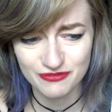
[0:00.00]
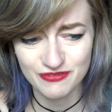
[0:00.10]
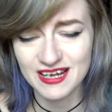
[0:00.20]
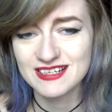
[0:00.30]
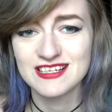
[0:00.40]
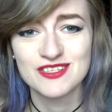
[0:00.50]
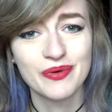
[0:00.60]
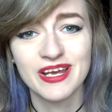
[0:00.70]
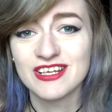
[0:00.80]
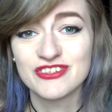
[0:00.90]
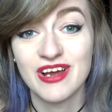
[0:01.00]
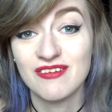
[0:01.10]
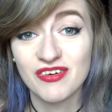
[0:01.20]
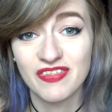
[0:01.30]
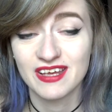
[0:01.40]
finds its way into
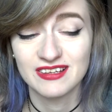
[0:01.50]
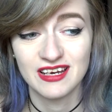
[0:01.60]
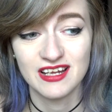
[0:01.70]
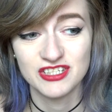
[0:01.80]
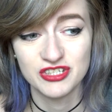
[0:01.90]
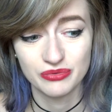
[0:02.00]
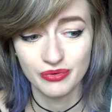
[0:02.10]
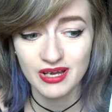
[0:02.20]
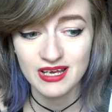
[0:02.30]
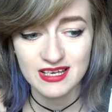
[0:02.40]
everything that I do